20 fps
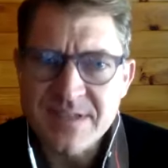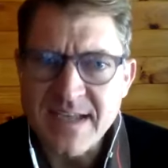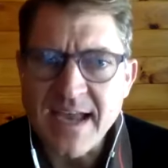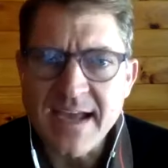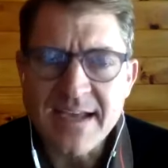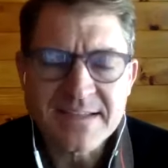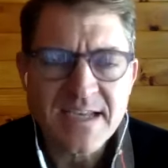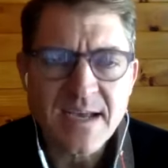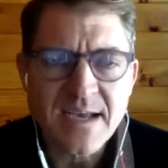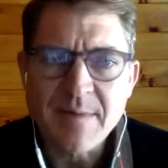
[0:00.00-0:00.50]

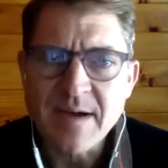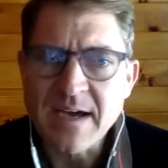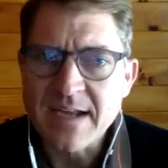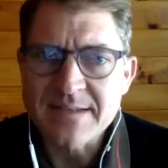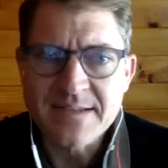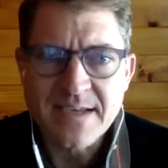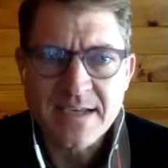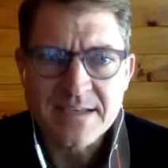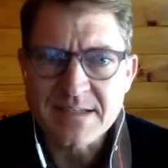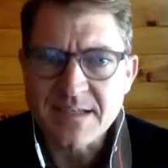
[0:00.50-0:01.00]
antibody
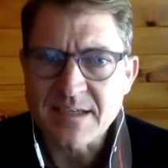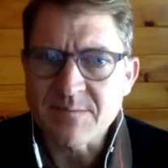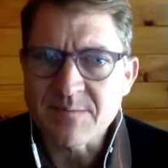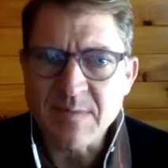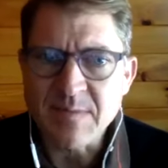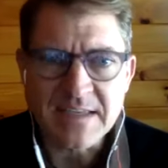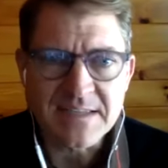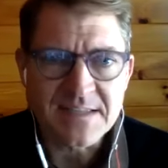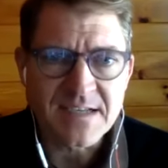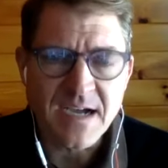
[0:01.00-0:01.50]
testing
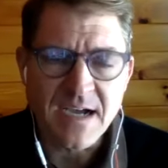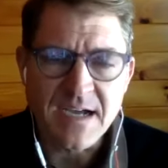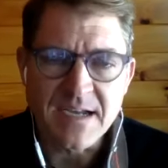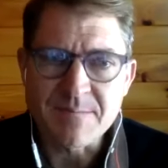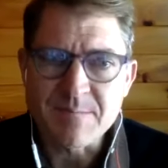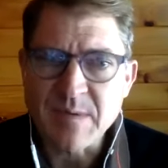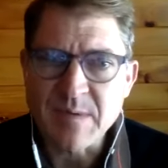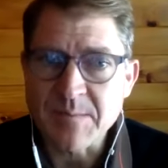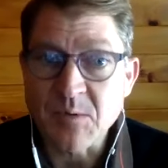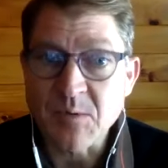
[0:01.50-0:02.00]
being done, and
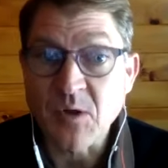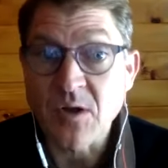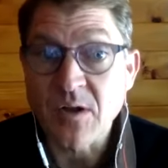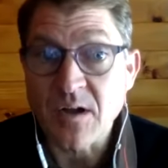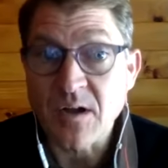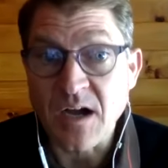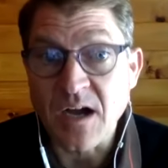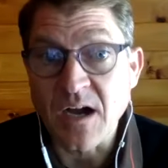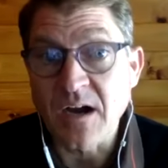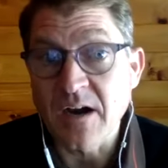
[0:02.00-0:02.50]

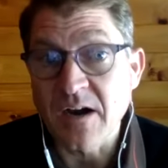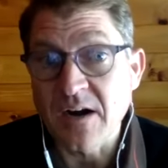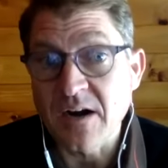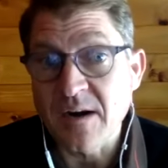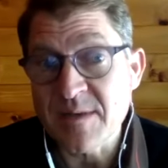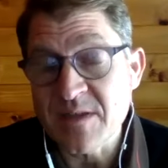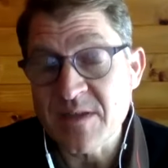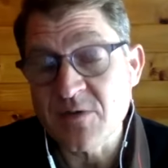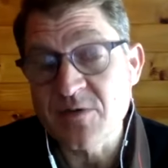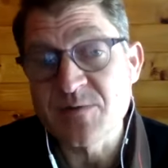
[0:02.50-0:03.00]

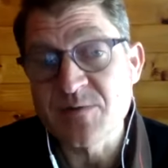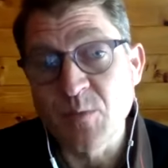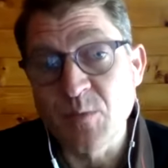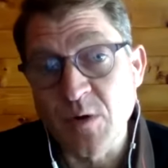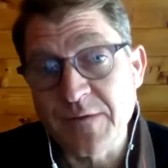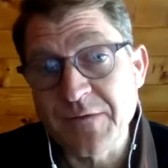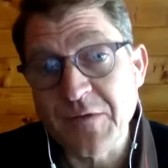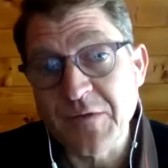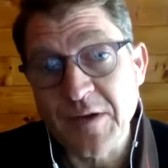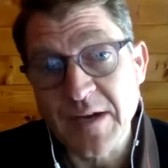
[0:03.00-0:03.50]
there's more
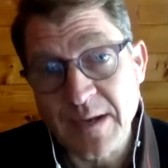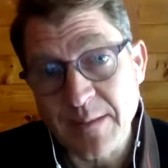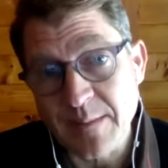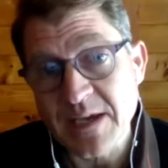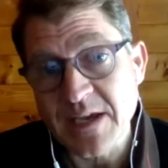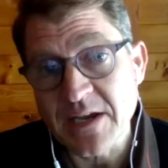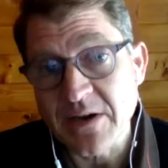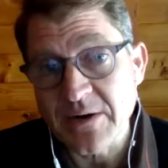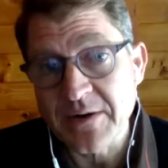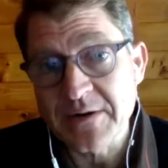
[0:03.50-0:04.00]
freedom
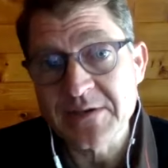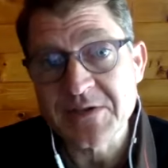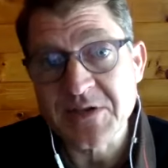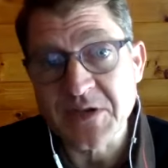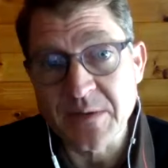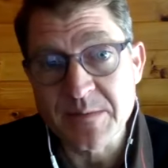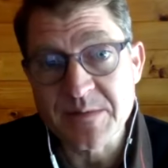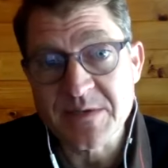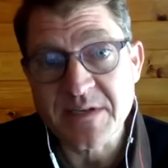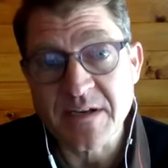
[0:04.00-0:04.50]
here in
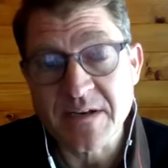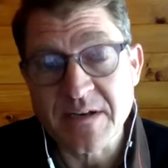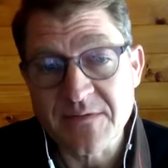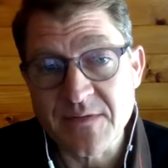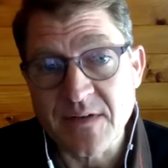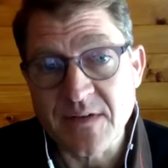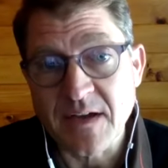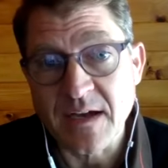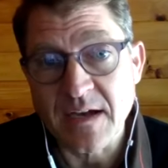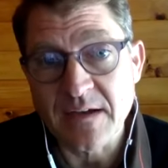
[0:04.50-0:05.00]
terms of
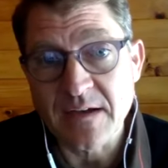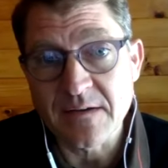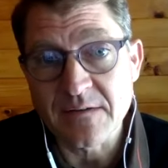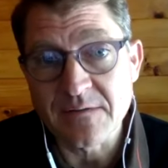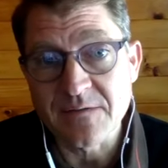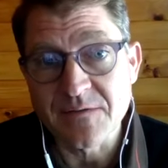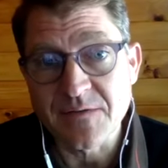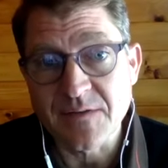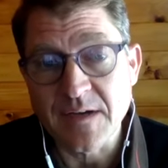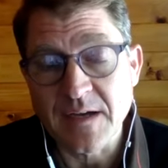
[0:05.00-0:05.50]

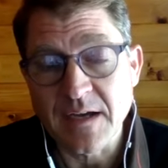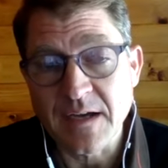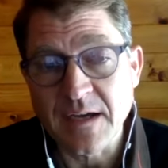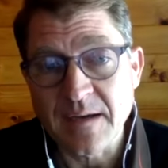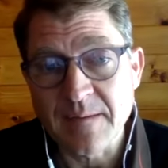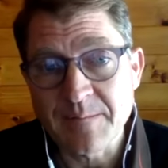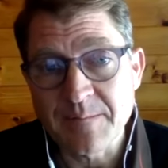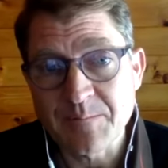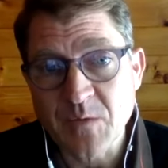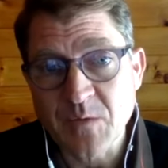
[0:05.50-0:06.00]

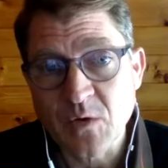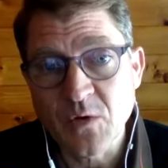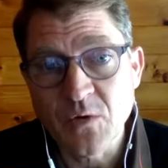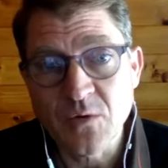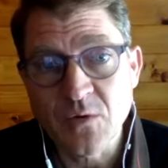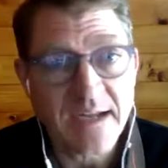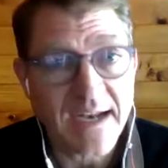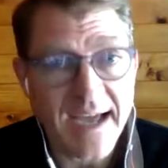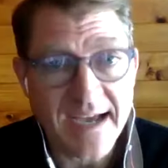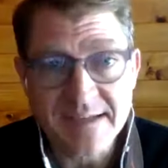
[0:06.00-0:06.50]
who
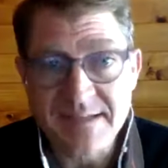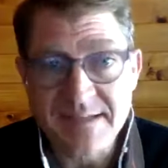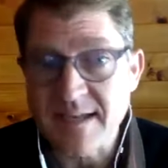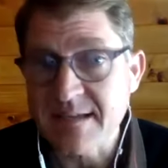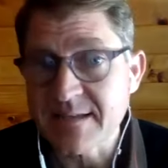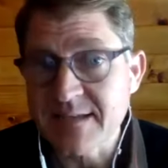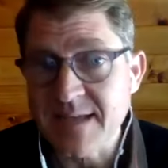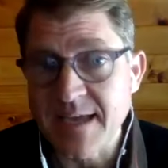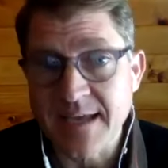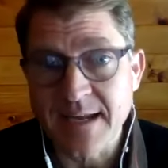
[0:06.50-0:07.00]
can
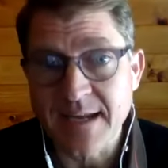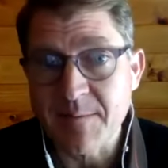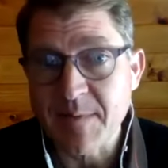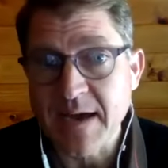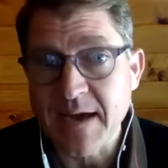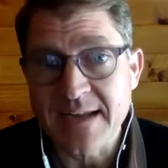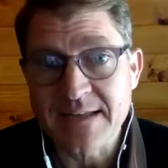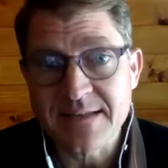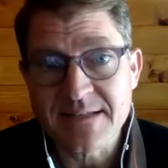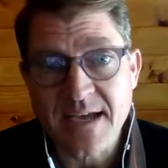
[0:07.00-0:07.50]
access the
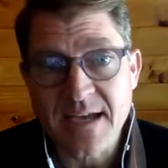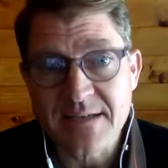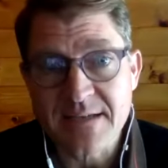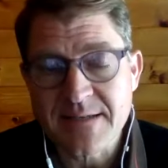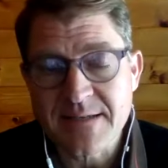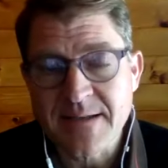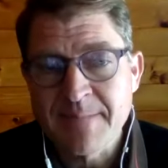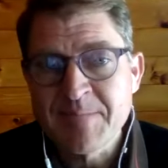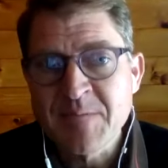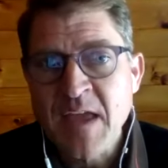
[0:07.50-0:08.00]
antibody
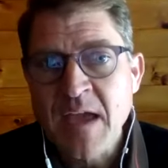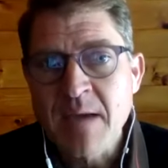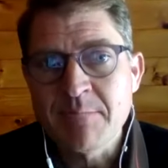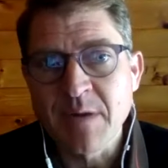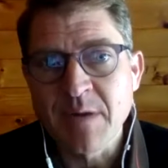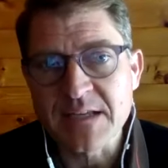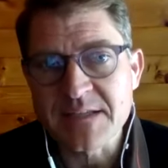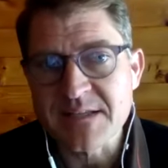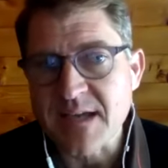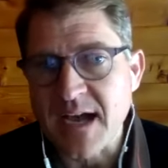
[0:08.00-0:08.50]
tests.
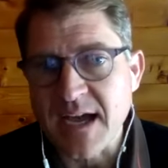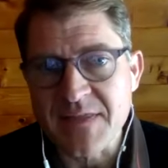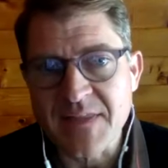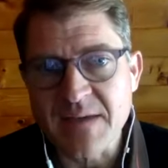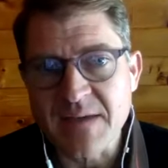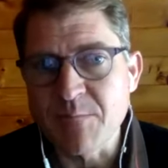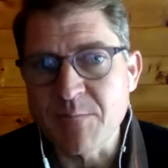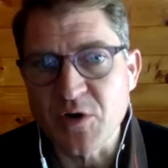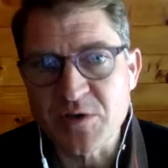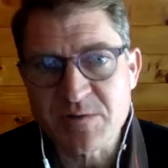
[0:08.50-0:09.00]
But I
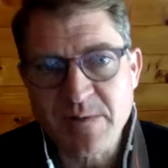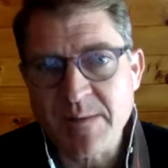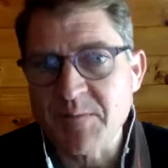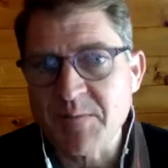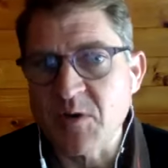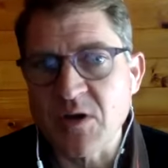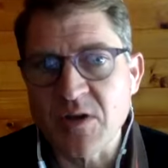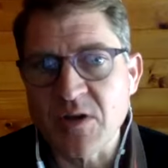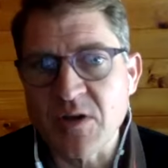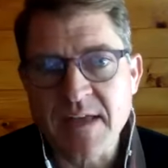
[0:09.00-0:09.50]
think most
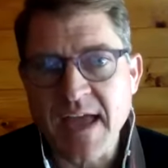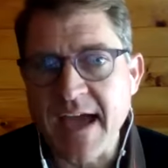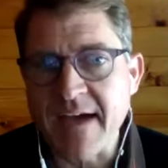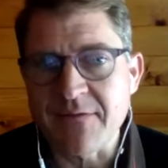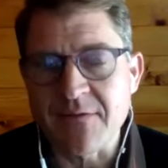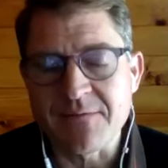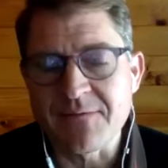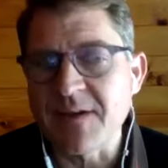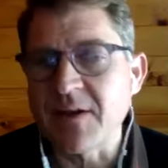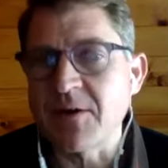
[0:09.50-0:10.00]
people have
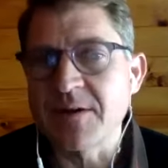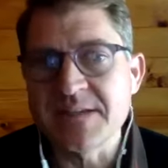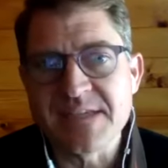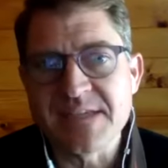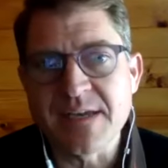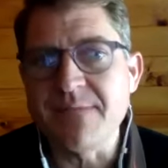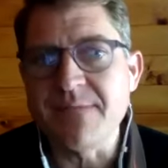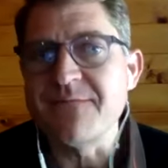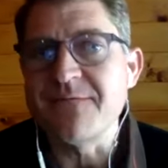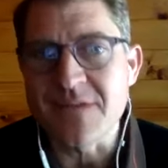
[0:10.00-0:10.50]
a very
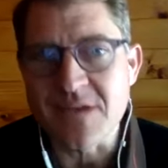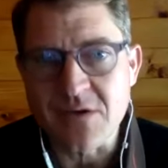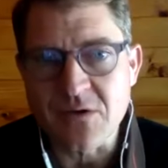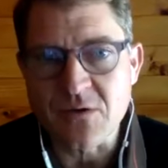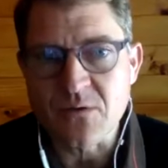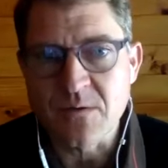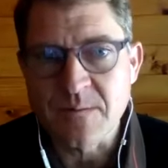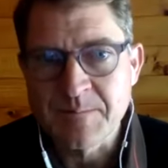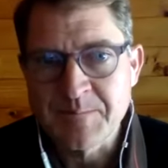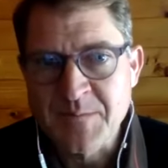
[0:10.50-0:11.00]
dim
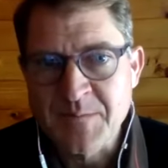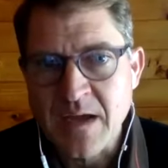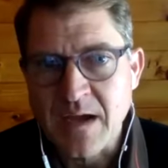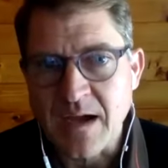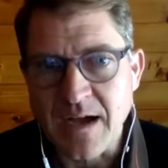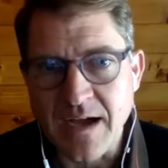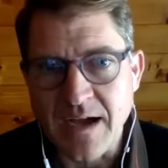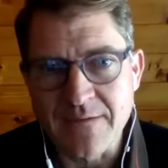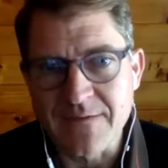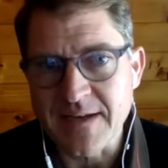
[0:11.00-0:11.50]
view
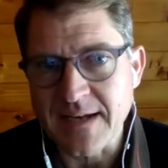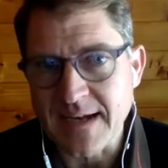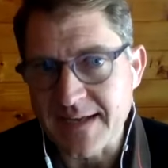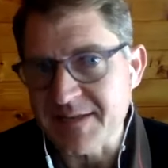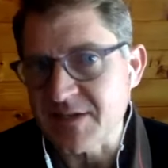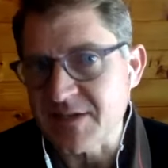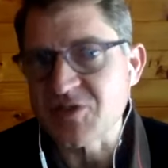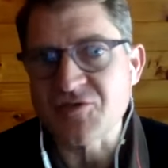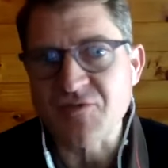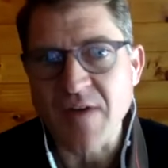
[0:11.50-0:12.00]
of it as
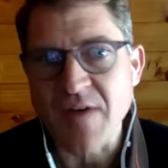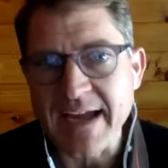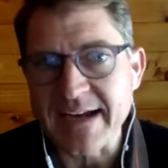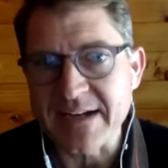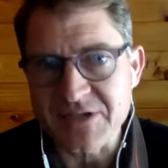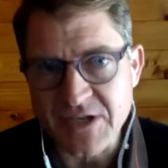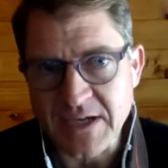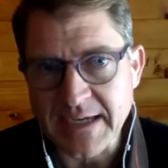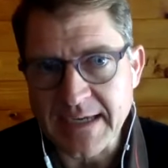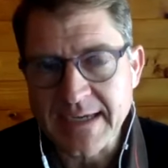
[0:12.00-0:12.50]
a
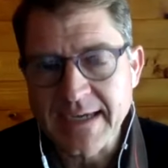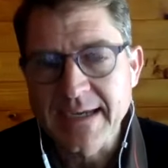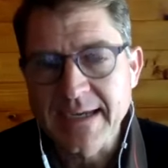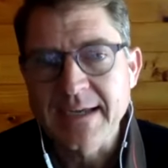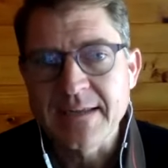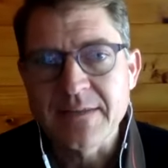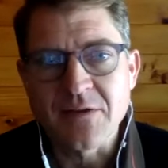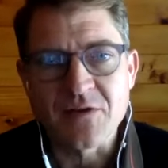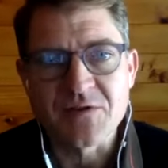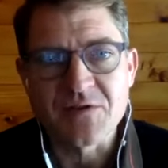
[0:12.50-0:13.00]
strategy.
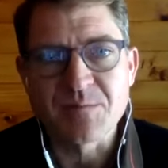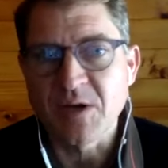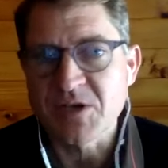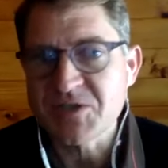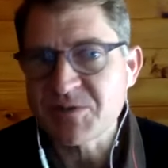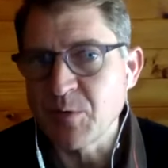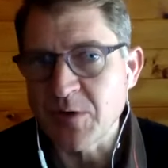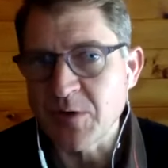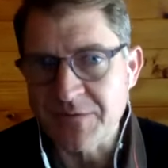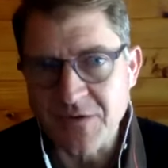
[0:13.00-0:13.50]
There's
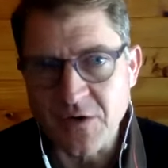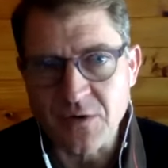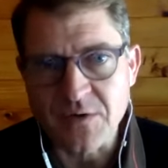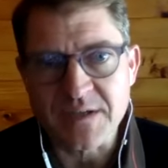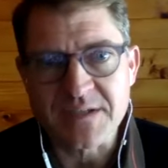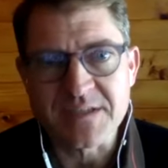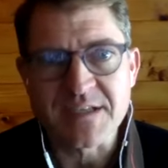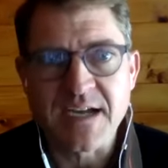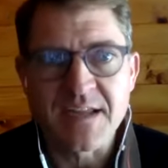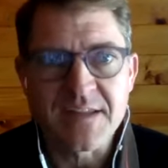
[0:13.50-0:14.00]
much more
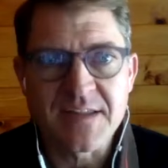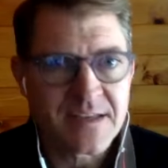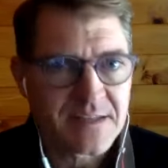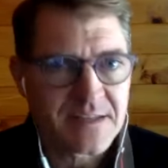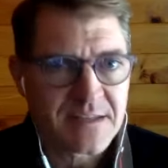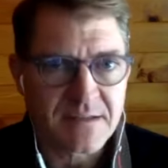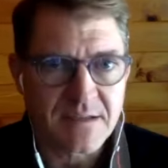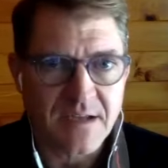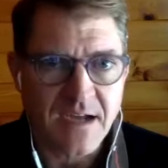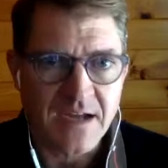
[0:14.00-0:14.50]
focus on
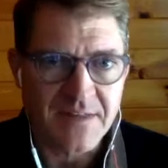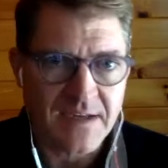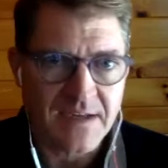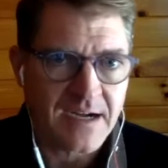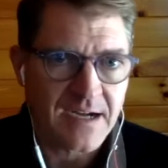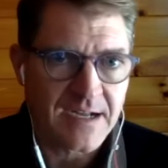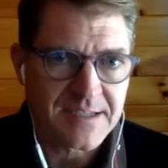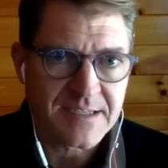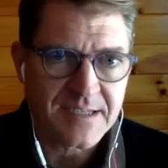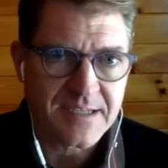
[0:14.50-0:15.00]
the
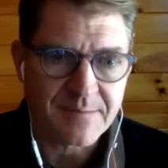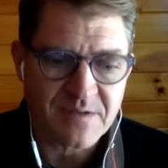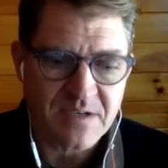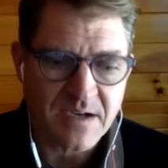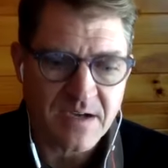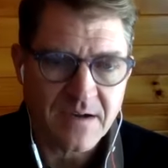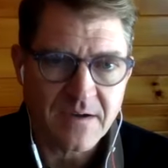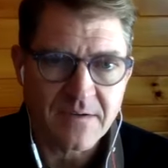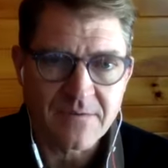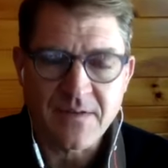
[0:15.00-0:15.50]
concept
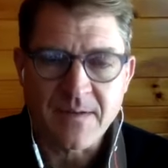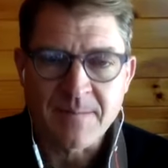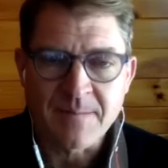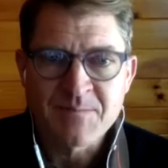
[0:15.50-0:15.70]
of